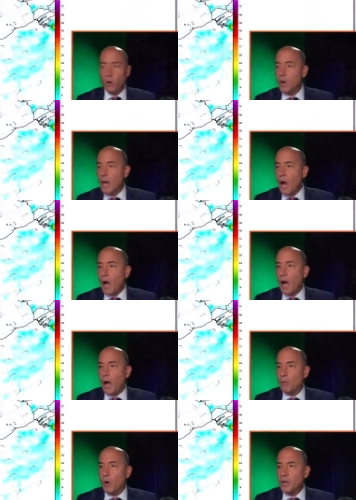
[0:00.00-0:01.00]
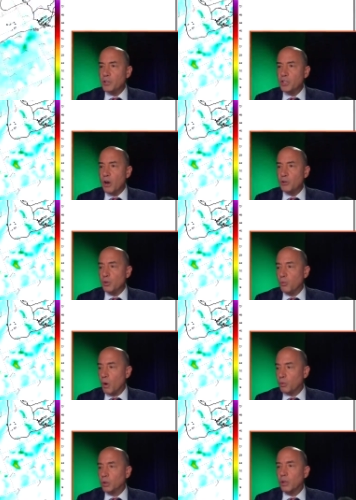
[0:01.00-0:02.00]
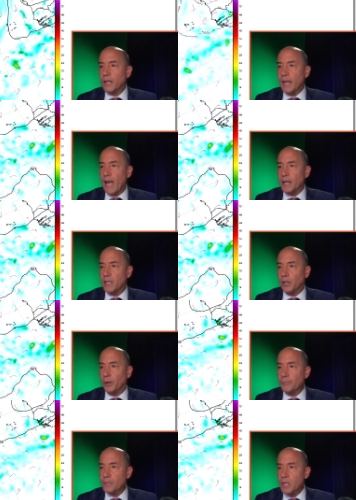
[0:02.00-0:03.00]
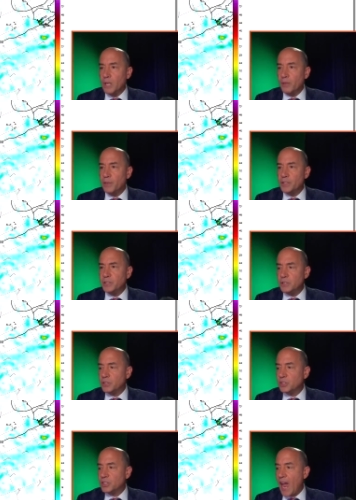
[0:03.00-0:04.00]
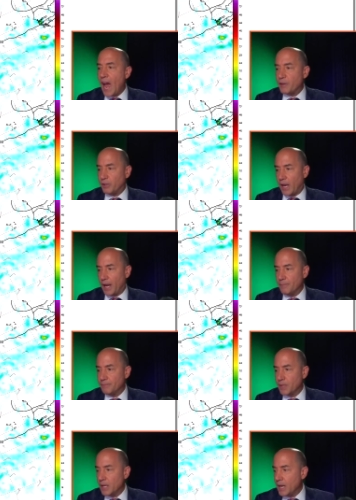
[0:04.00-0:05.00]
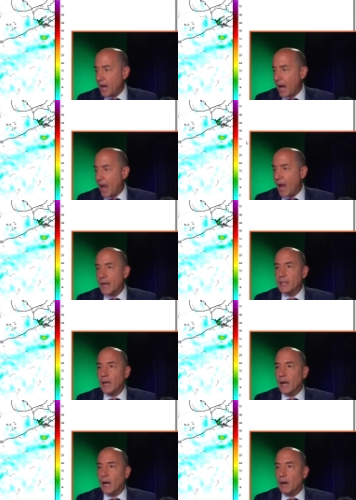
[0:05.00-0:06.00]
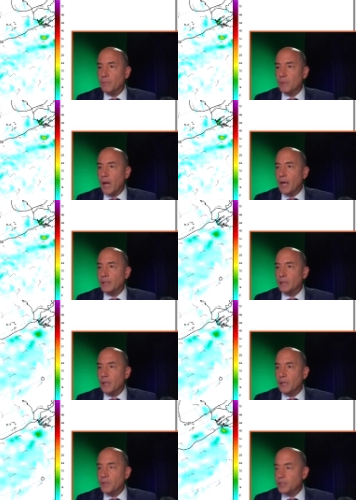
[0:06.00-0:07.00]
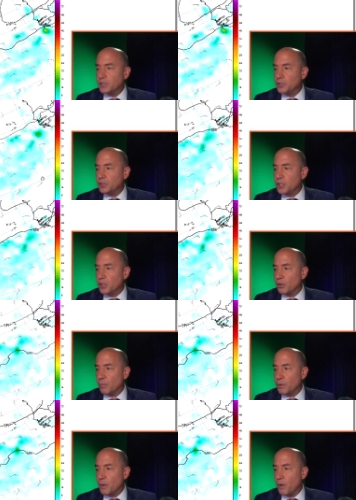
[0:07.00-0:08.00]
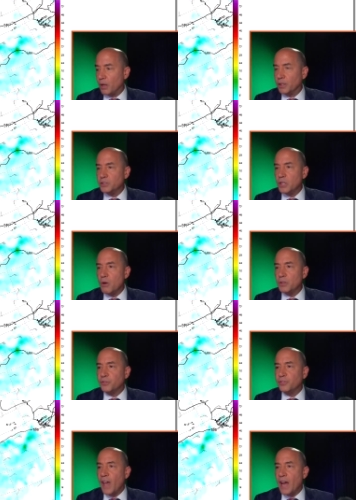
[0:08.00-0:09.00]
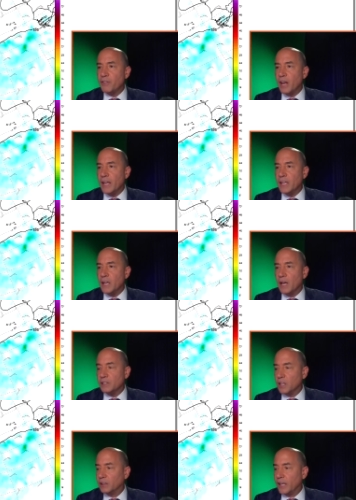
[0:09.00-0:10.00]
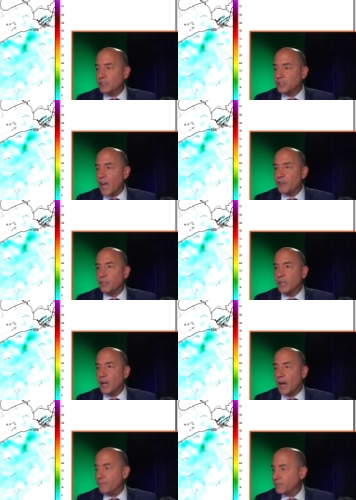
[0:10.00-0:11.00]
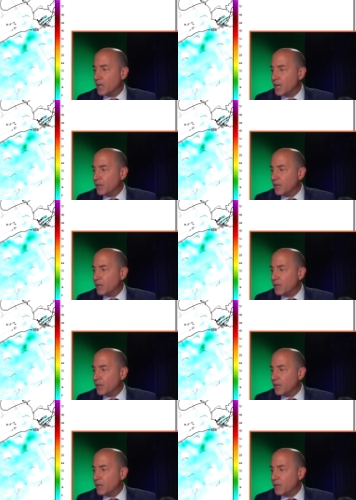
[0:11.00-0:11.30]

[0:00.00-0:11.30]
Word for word: So I, I want to show you what we're looking at here. This is Saturday, and um, and uh, this is the European model. Let's go to Saturday, uh, late Saturday night.